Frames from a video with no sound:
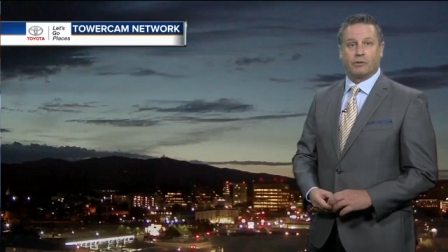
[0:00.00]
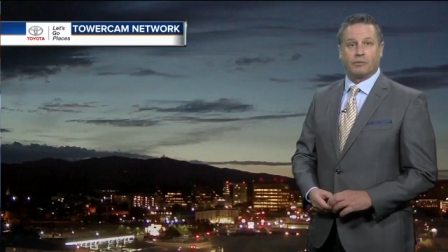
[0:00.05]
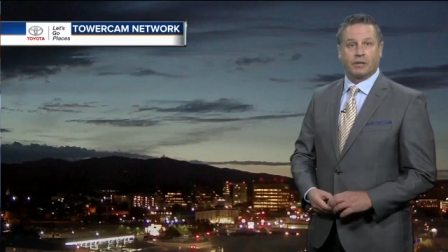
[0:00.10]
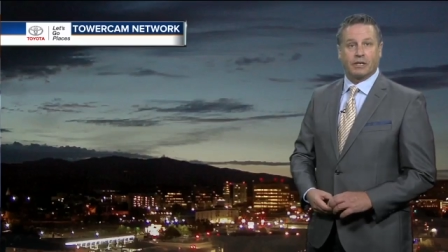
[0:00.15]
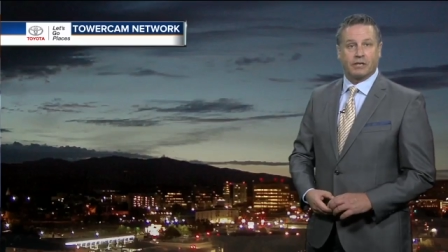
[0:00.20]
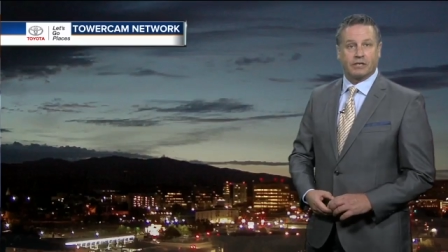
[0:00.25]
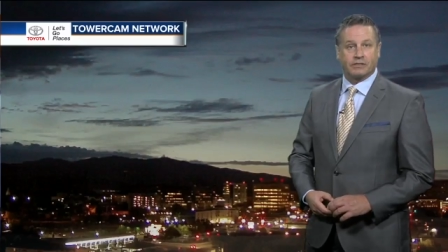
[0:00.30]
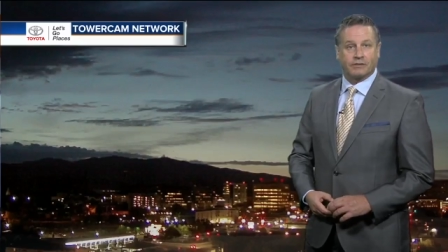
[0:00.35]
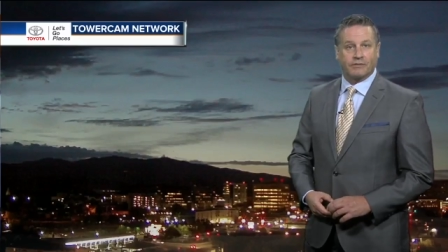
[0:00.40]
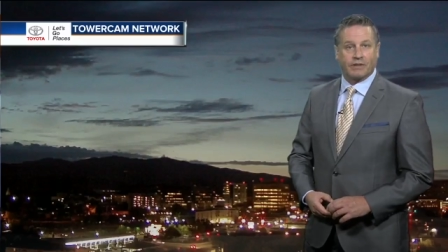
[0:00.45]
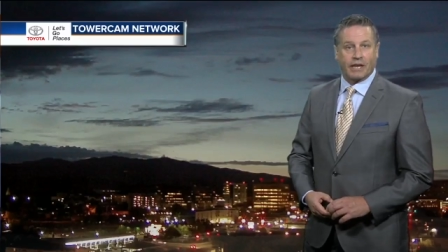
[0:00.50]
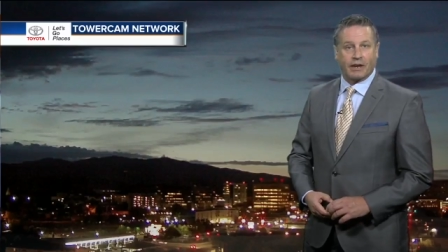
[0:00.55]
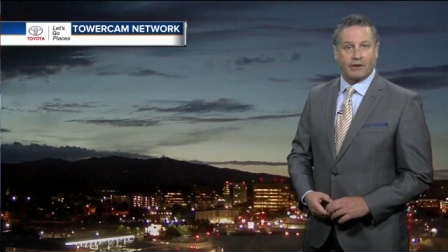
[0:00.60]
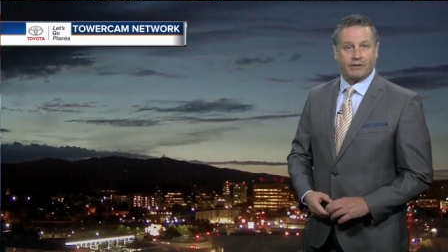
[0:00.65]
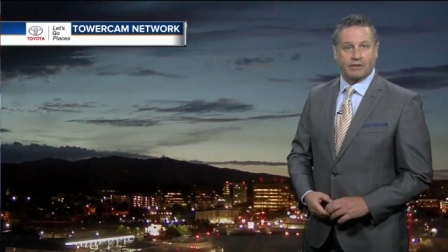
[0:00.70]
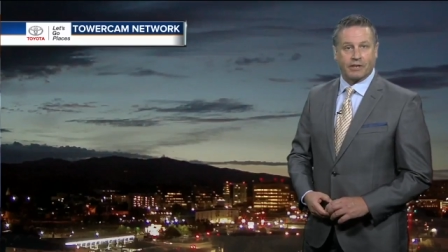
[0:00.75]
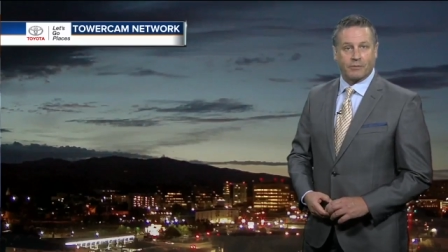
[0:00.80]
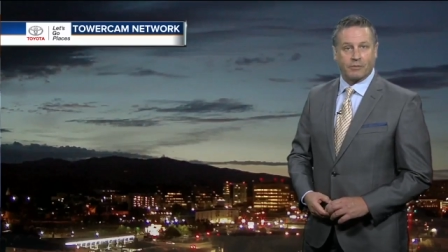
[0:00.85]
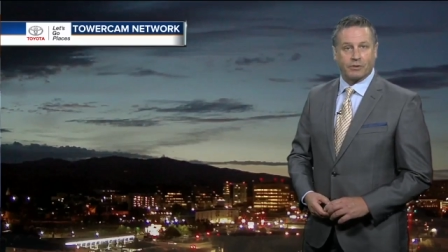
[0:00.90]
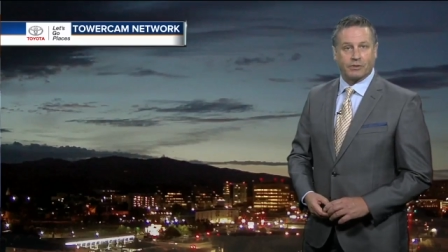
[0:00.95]
and because of that our
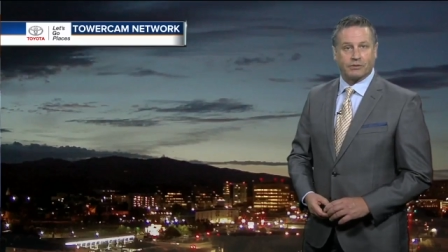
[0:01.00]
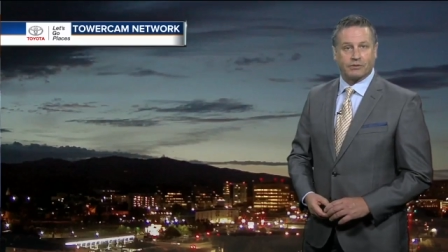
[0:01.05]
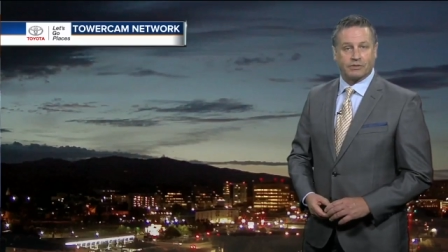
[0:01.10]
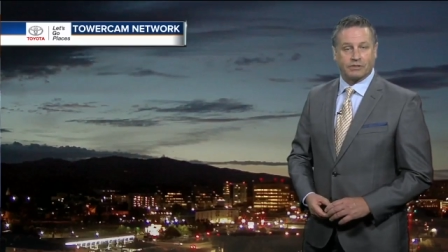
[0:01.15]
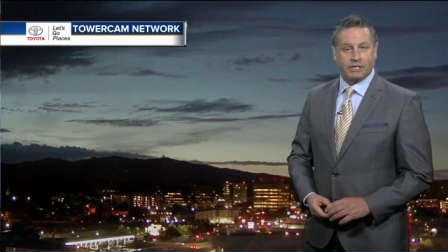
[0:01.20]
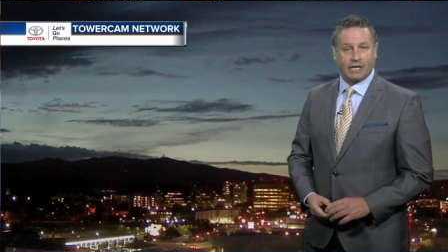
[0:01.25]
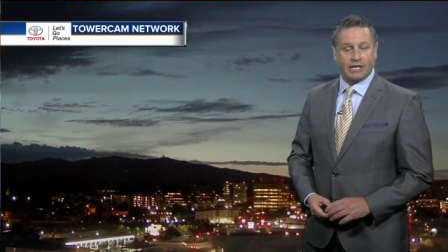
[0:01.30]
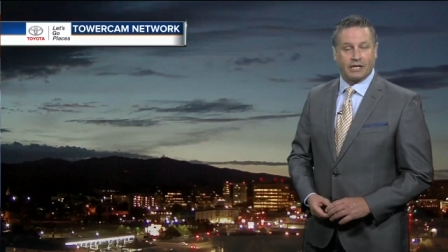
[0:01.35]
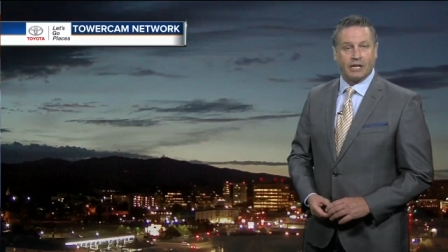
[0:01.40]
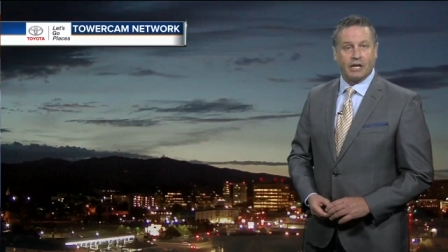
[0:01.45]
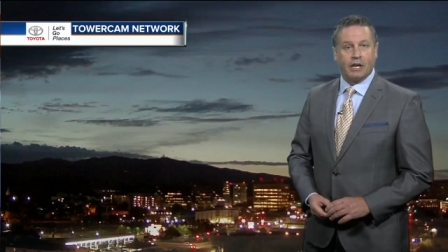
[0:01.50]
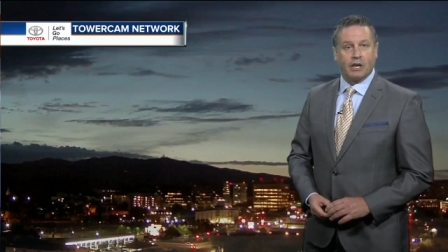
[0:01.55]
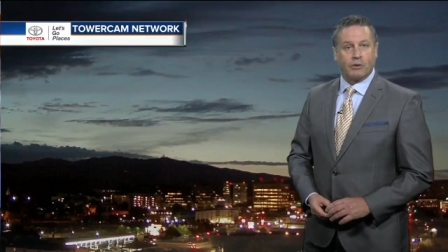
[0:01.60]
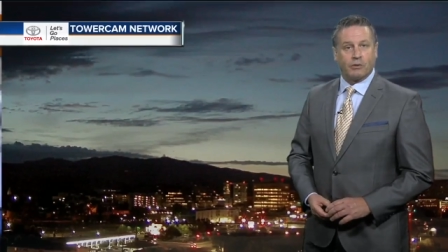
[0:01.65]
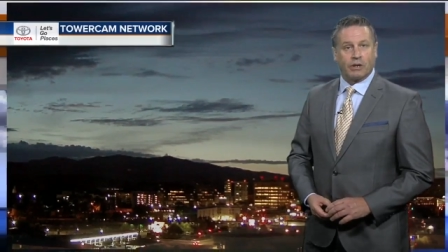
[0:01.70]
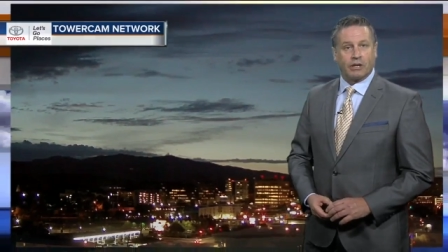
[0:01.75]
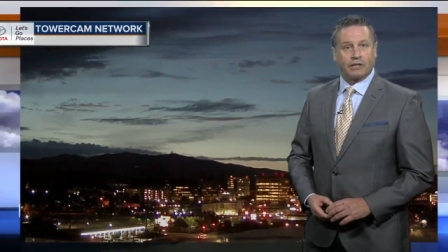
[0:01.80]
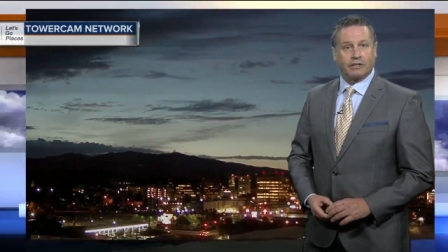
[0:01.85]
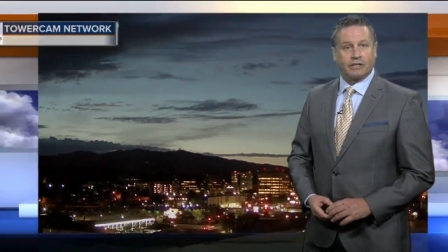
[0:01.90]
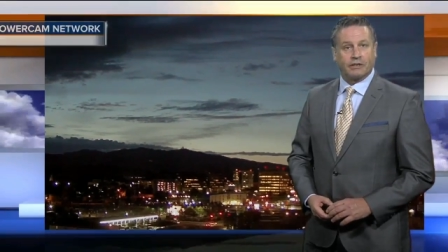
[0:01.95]
temperature stayed
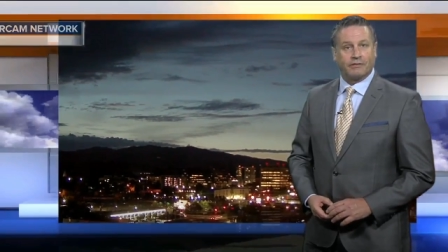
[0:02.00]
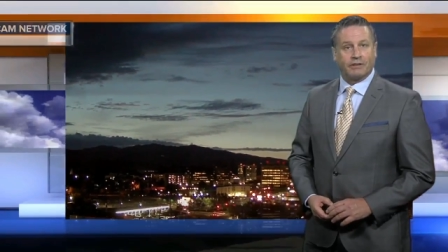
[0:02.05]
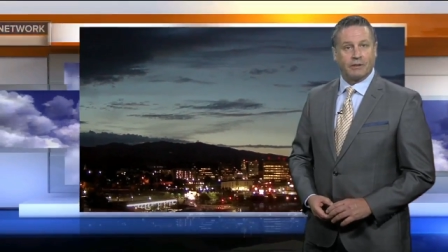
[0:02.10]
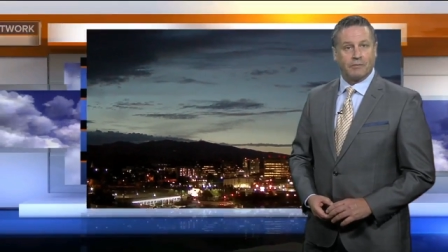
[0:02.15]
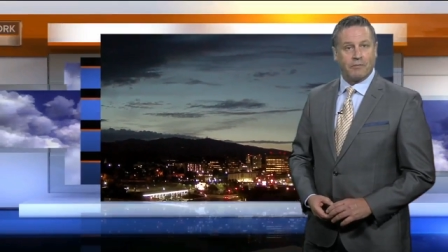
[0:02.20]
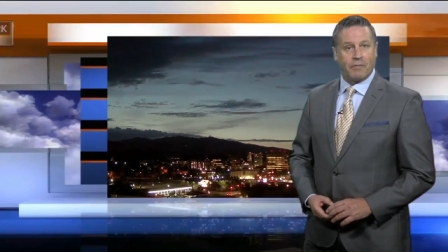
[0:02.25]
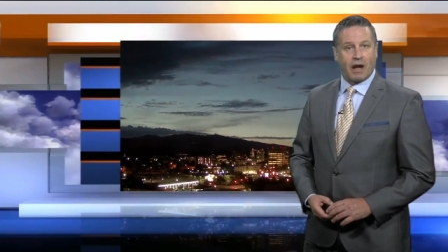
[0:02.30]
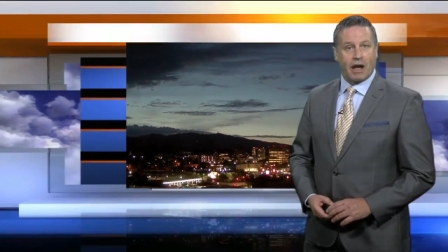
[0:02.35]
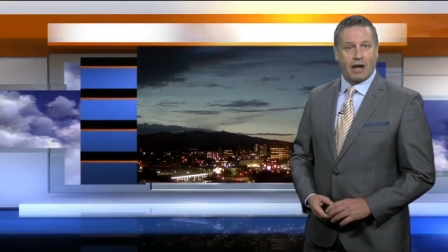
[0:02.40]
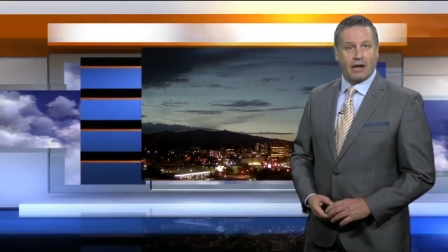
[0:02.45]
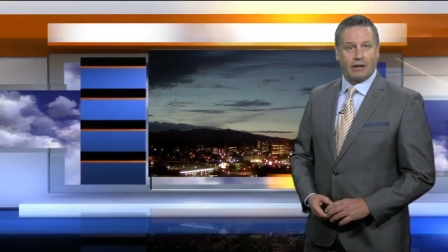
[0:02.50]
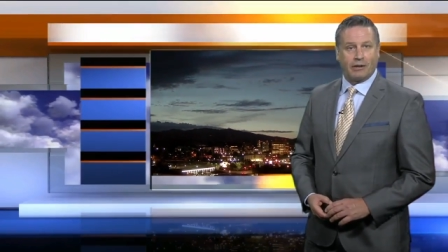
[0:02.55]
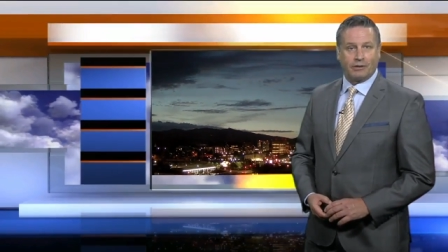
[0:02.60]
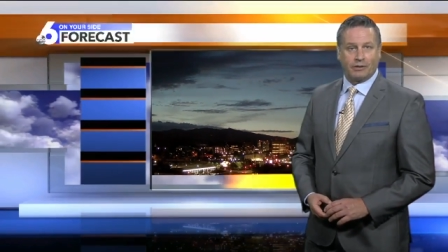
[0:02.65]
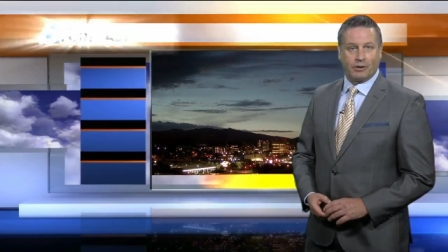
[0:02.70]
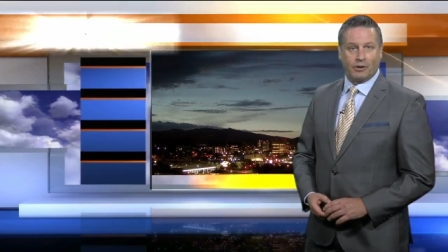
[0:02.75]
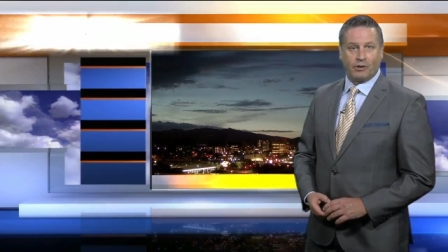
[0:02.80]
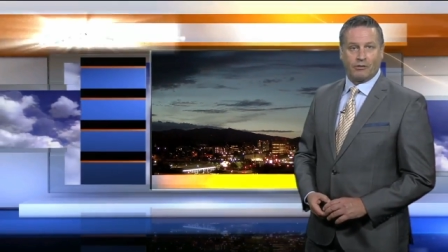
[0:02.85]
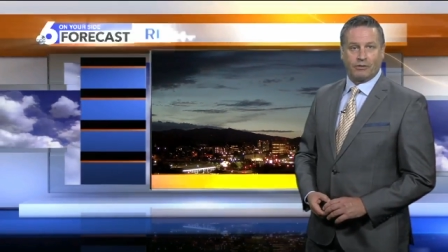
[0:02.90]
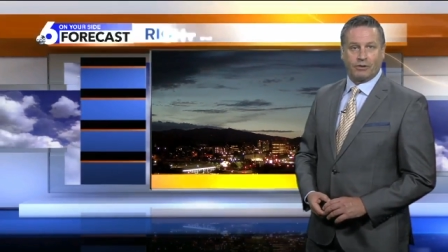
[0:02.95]
relatively
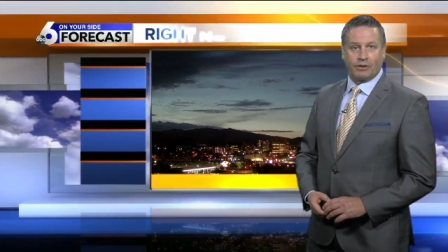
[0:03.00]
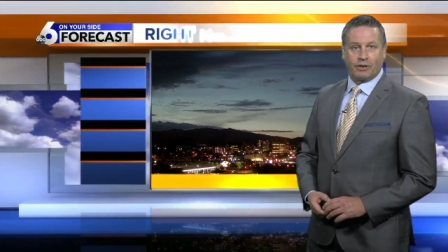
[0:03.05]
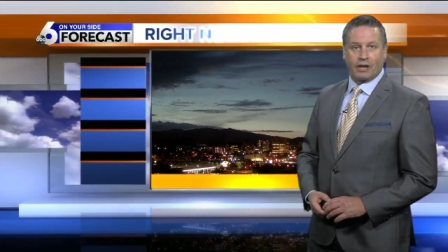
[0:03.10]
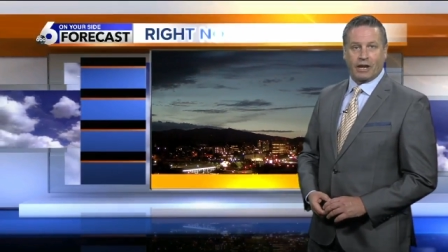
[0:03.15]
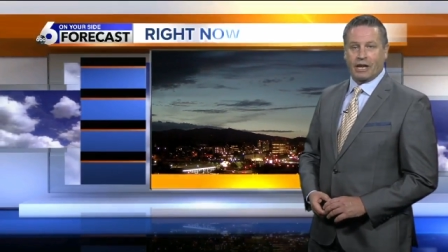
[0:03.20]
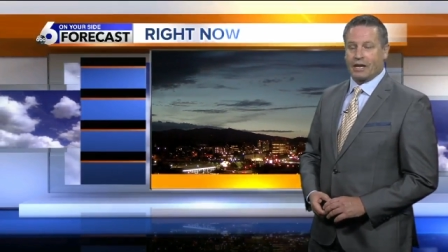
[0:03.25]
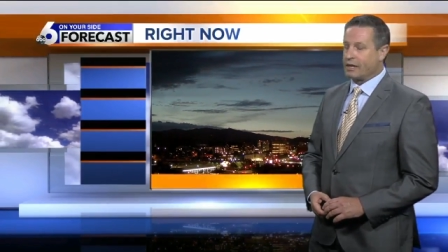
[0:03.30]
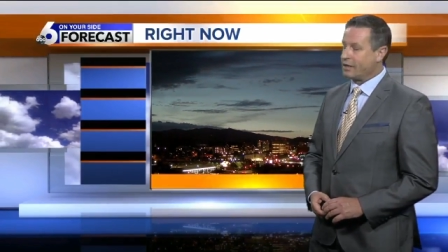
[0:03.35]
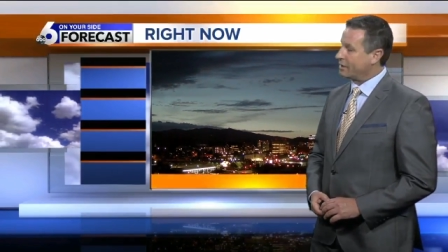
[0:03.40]
mild overnight.